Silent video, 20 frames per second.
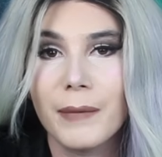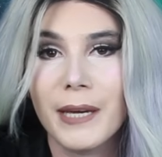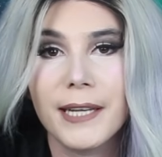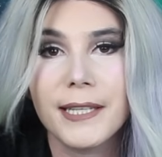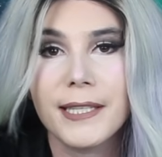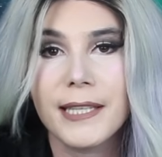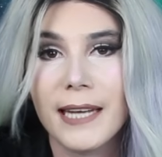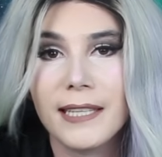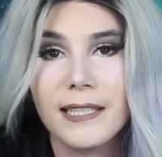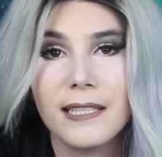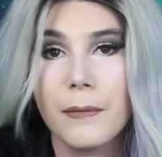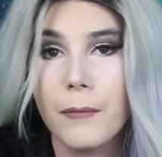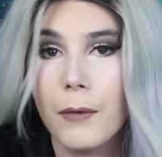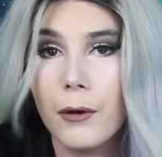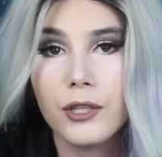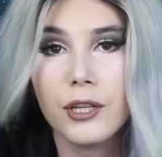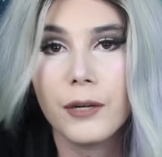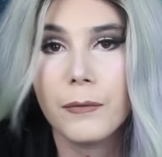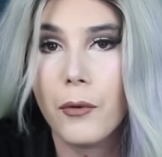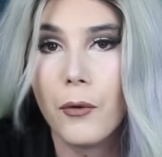because that's the
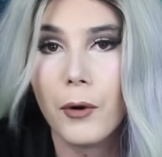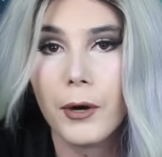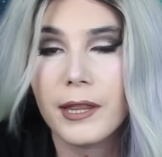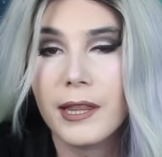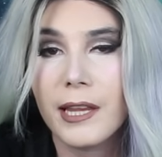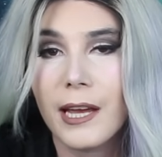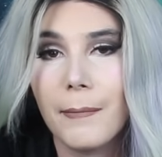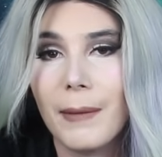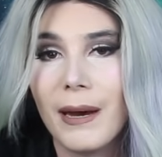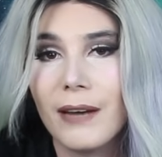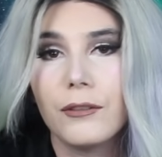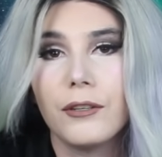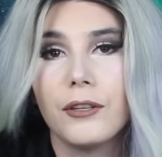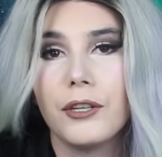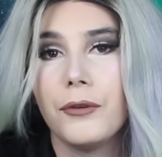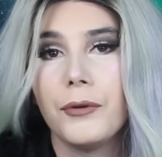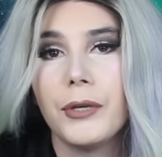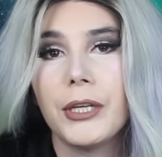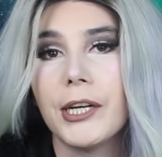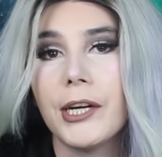most important thing about the
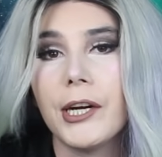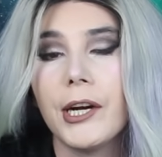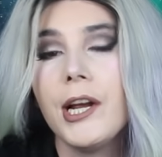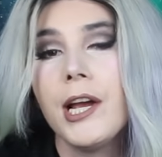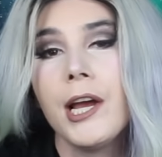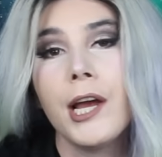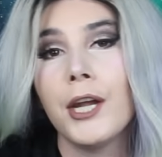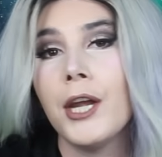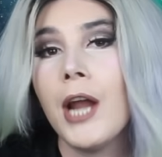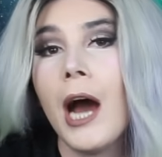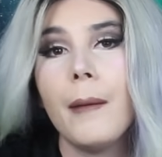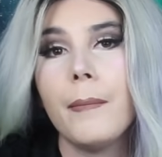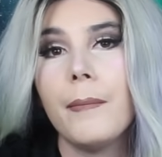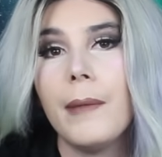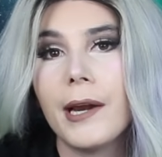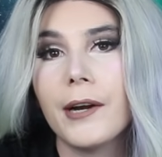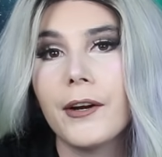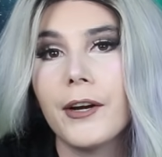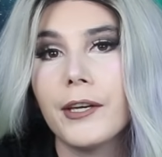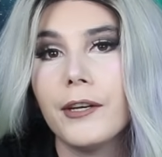new year. Not
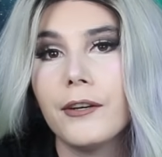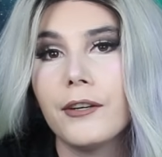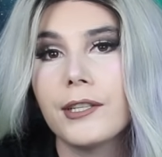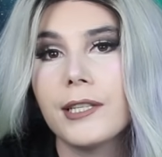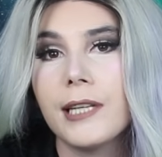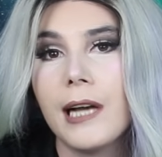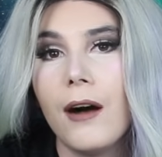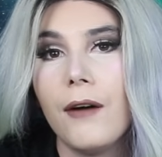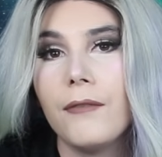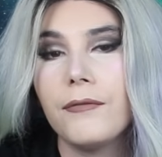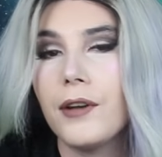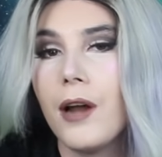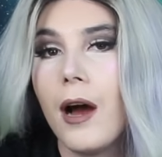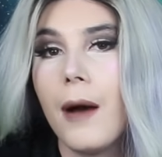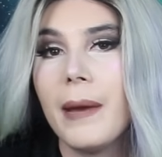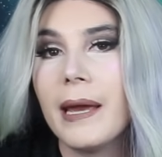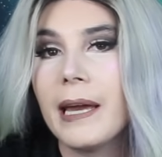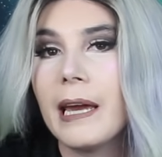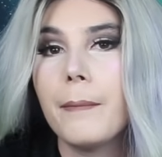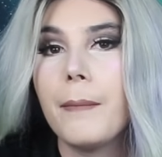bettering yourself,
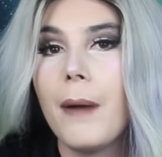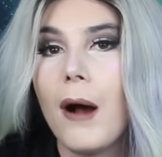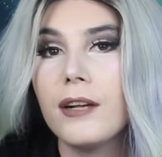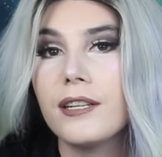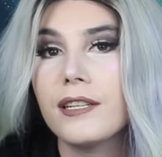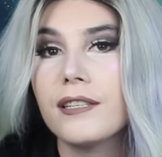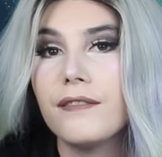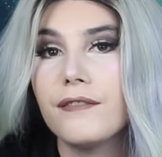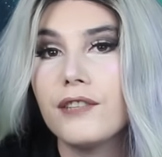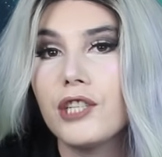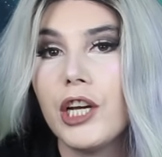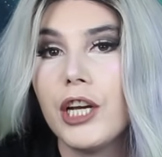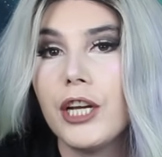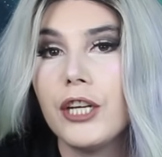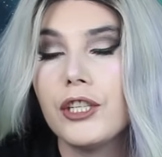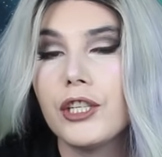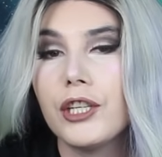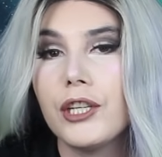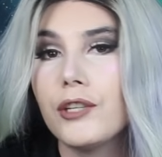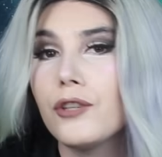not making positive
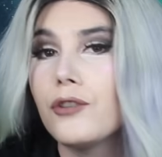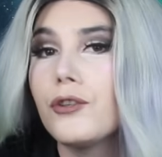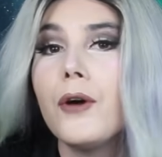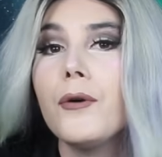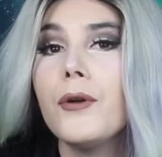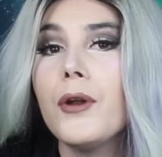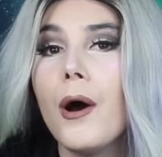changes, no,